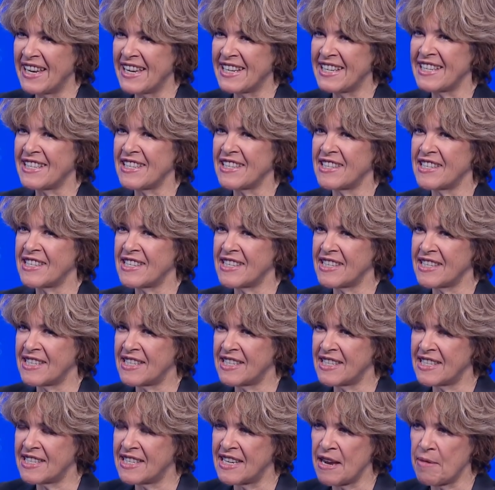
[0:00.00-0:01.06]
getting to the
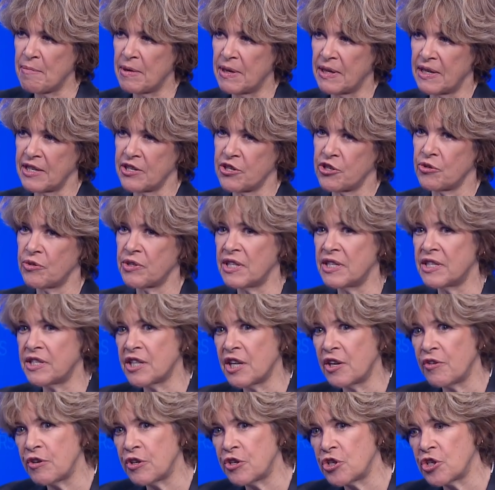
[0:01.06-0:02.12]
systemic issues. Is right. there a